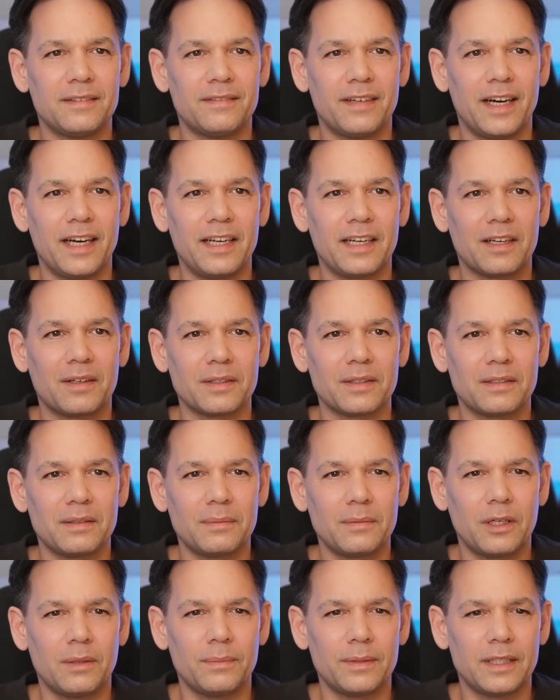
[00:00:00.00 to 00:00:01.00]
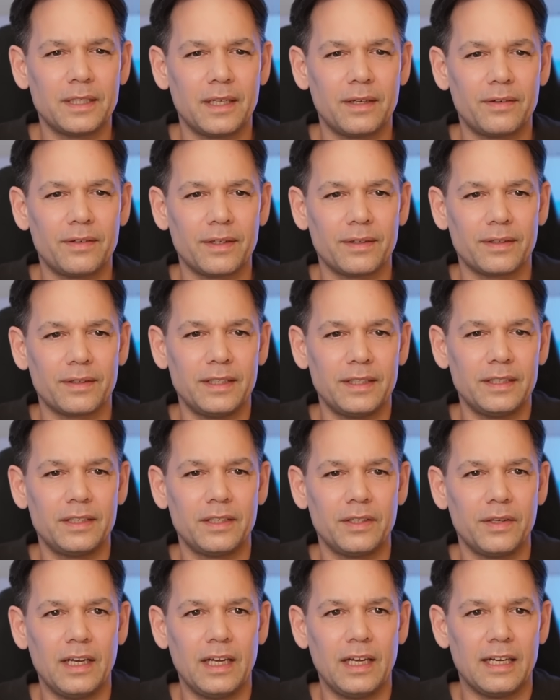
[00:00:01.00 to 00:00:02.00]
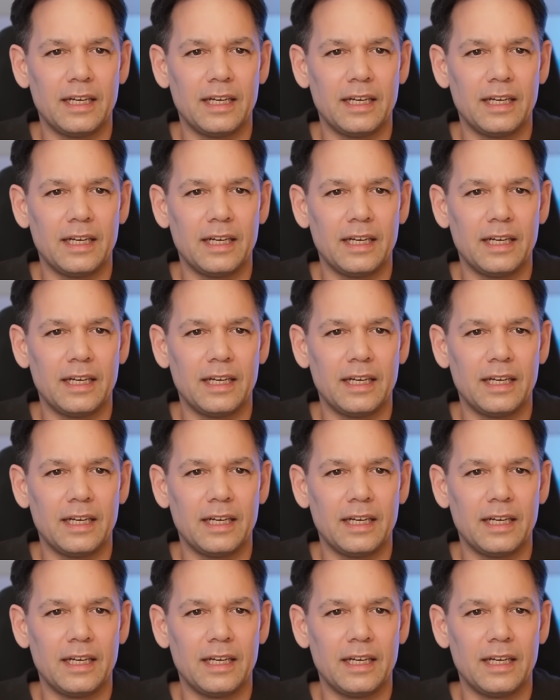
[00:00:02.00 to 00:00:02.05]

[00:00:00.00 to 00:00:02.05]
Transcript: Right, I got some commentary on it.